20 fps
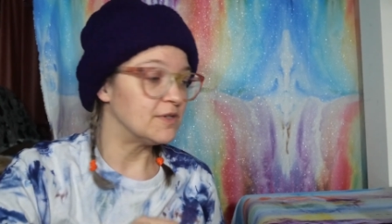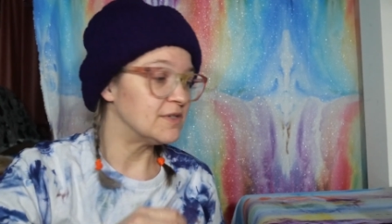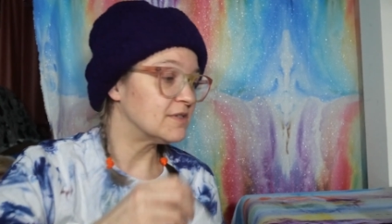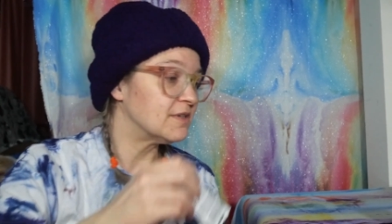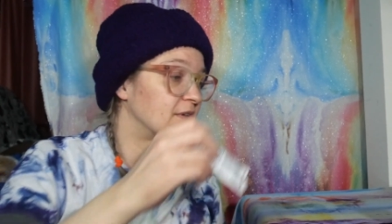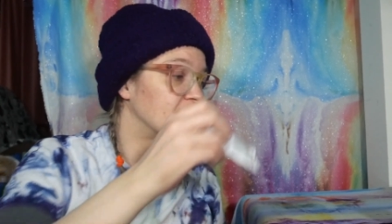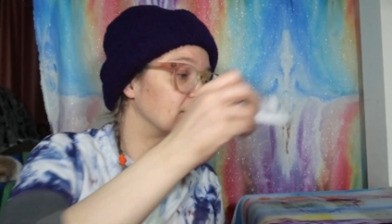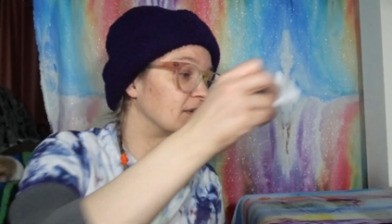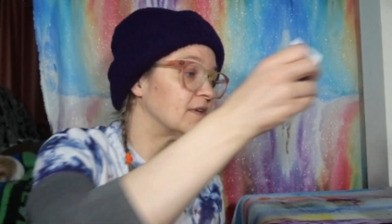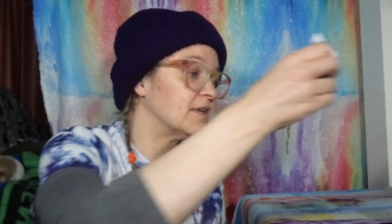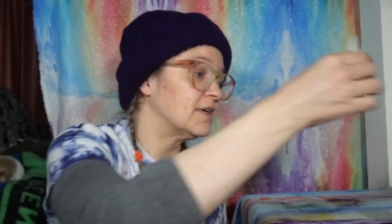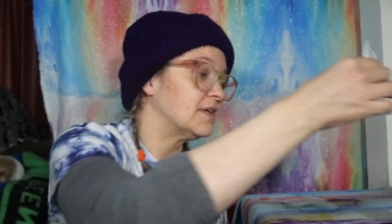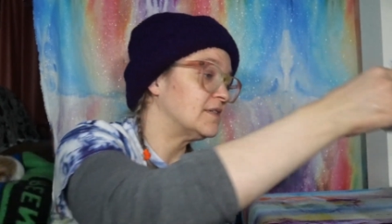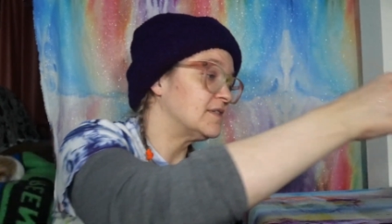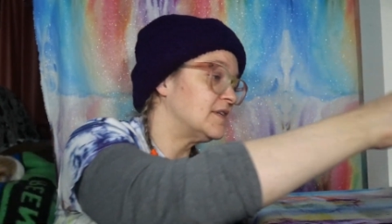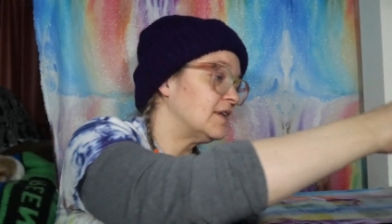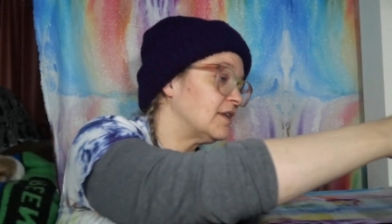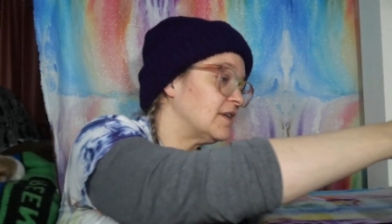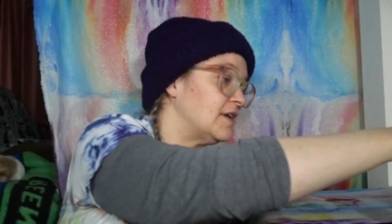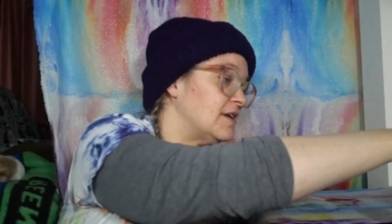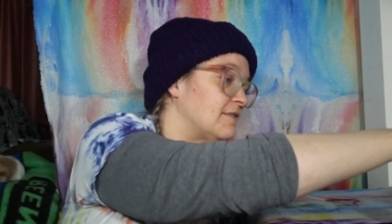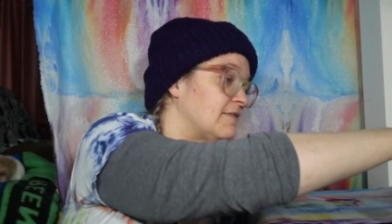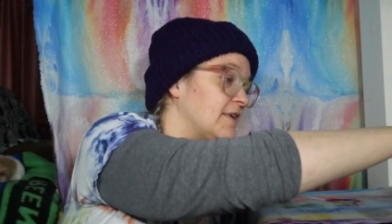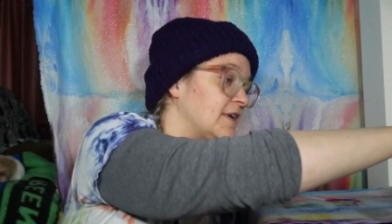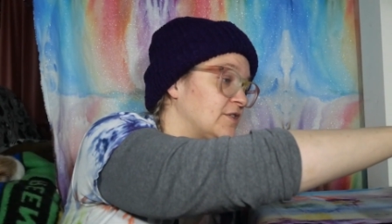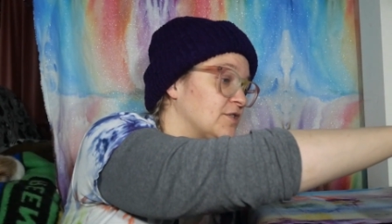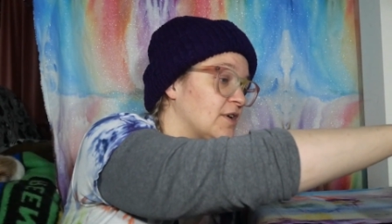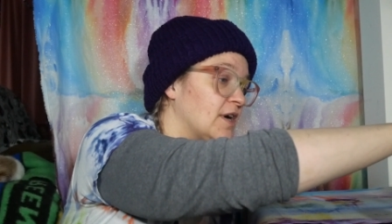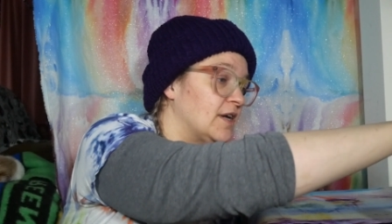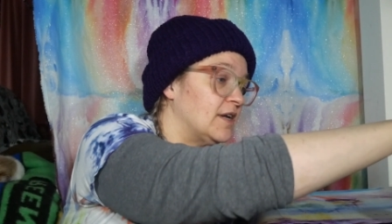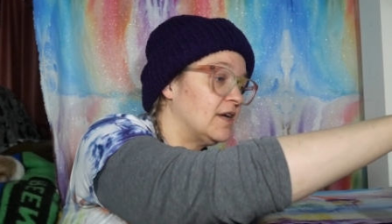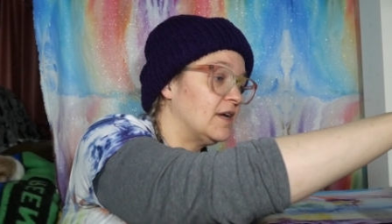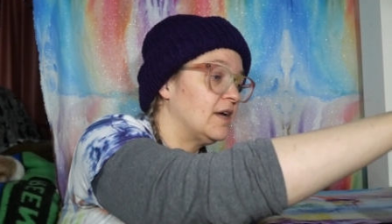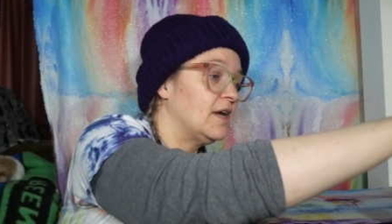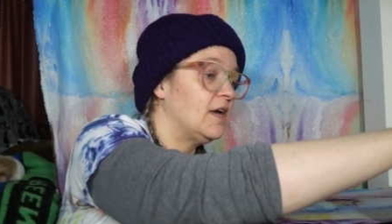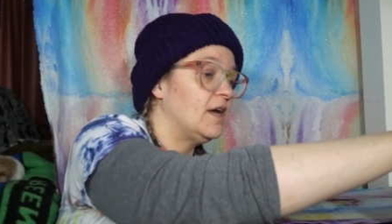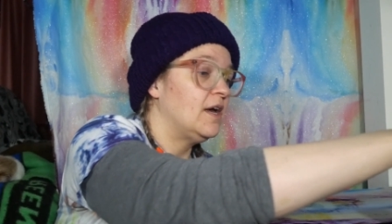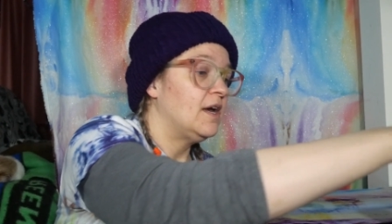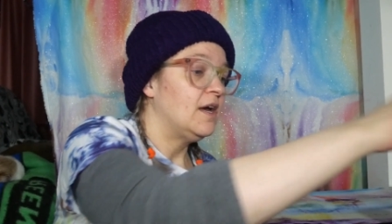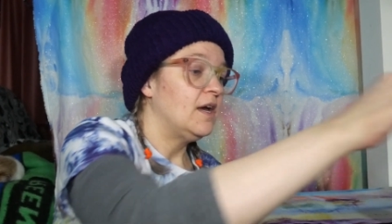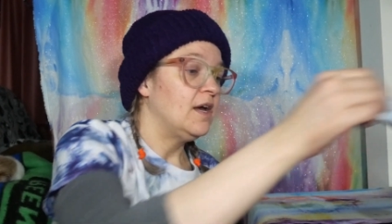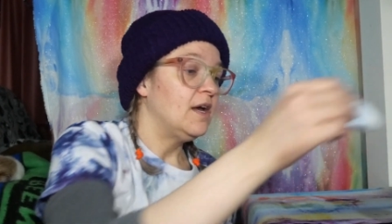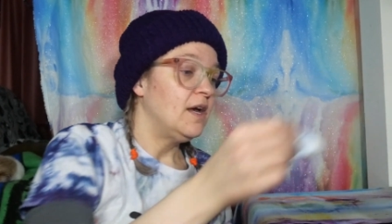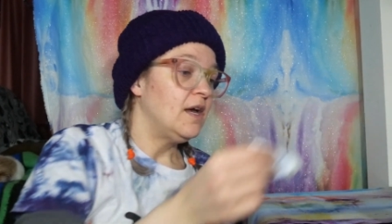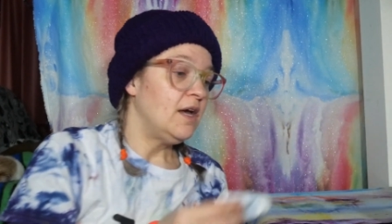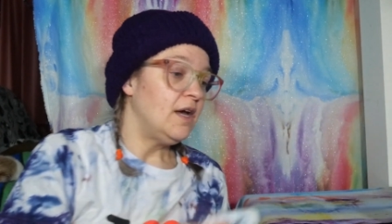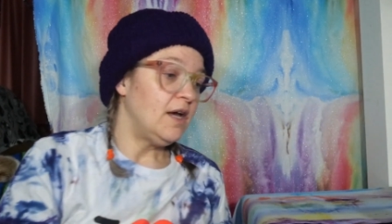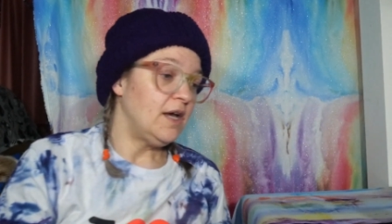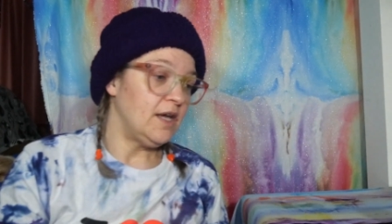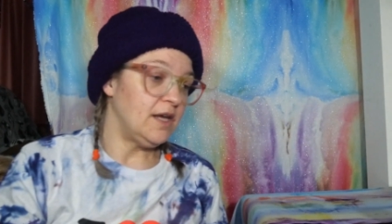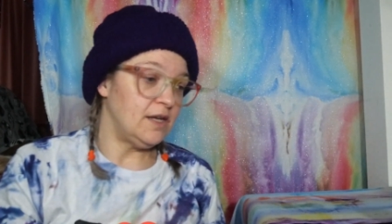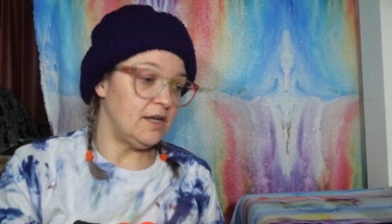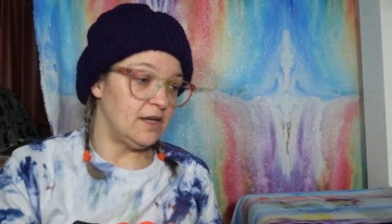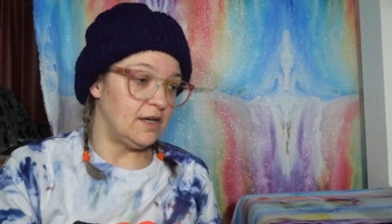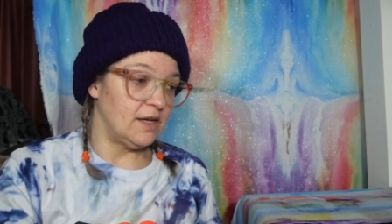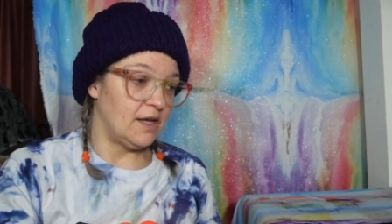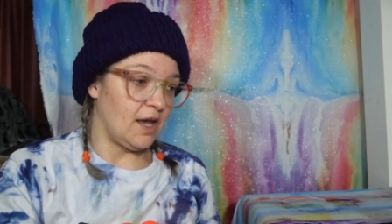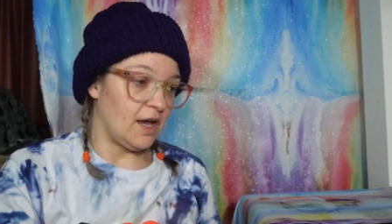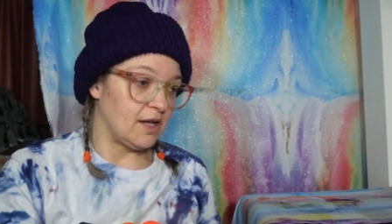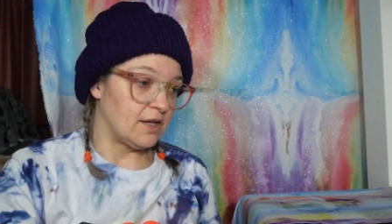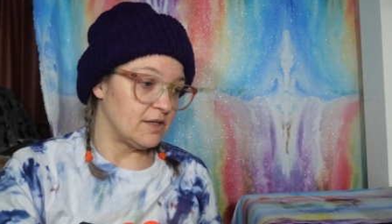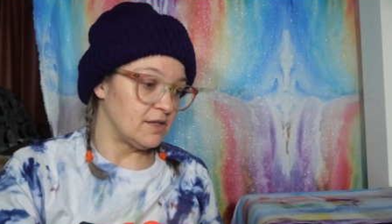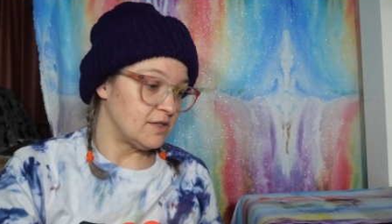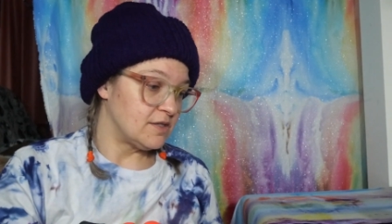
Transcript: It's going to look silly if I try to hit it again.